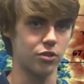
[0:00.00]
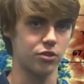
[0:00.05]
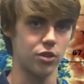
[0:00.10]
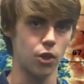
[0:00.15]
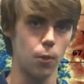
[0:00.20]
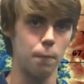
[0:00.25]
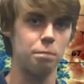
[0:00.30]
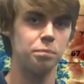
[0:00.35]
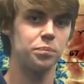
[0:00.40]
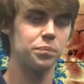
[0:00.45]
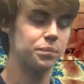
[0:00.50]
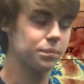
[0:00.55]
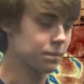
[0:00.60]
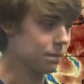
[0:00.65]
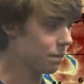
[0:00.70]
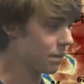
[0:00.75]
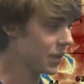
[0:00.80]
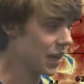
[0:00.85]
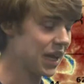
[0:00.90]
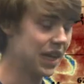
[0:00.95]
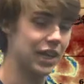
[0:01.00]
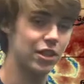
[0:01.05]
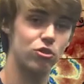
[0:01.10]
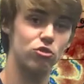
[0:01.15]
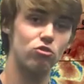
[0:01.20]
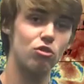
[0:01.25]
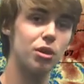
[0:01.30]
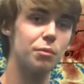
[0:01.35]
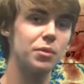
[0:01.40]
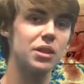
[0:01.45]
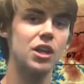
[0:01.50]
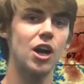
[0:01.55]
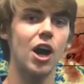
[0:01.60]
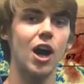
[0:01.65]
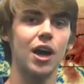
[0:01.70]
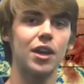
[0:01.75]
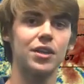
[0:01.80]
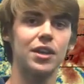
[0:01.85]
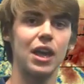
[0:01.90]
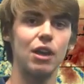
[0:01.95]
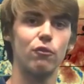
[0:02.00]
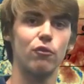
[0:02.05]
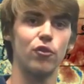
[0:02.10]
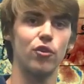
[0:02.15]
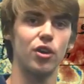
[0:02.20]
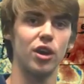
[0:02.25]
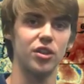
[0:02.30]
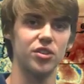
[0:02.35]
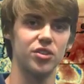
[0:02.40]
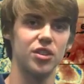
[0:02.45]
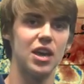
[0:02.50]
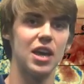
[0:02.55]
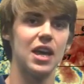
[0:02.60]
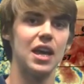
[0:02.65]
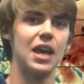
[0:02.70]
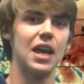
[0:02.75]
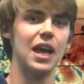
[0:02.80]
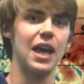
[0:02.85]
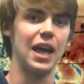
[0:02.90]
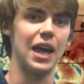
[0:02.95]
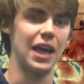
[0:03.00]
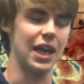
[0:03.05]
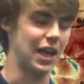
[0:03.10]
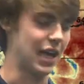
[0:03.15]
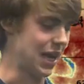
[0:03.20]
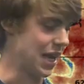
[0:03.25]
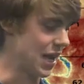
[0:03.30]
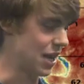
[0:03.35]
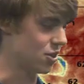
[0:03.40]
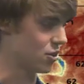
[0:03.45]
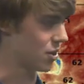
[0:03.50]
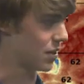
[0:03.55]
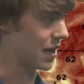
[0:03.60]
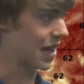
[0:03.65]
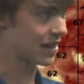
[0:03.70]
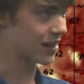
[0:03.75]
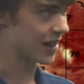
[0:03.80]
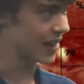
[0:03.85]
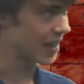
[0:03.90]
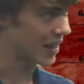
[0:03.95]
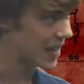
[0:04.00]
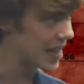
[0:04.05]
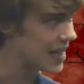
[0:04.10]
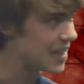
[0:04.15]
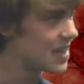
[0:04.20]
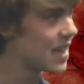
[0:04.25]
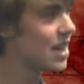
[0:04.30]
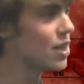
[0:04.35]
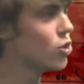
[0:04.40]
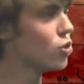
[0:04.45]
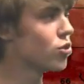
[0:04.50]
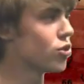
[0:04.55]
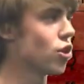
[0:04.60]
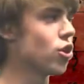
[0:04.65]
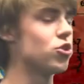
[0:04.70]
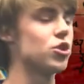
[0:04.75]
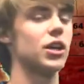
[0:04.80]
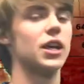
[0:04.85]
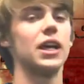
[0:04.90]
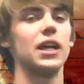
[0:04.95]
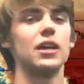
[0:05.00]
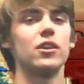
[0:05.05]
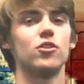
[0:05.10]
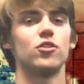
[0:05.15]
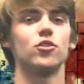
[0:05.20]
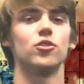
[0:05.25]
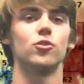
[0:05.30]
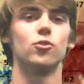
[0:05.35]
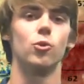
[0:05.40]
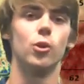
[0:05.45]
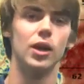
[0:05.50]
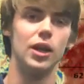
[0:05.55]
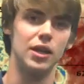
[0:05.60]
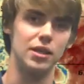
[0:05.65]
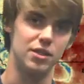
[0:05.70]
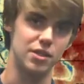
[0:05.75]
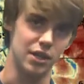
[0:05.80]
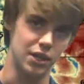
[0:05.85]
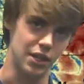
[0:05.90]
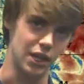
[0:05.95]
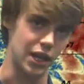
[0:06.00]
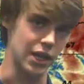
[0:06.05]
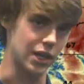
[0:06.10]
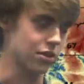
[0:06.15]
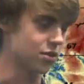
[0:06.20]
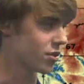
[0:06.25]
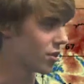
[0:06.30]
So an extremely hot day for us, and that's going to continue surging into tonight.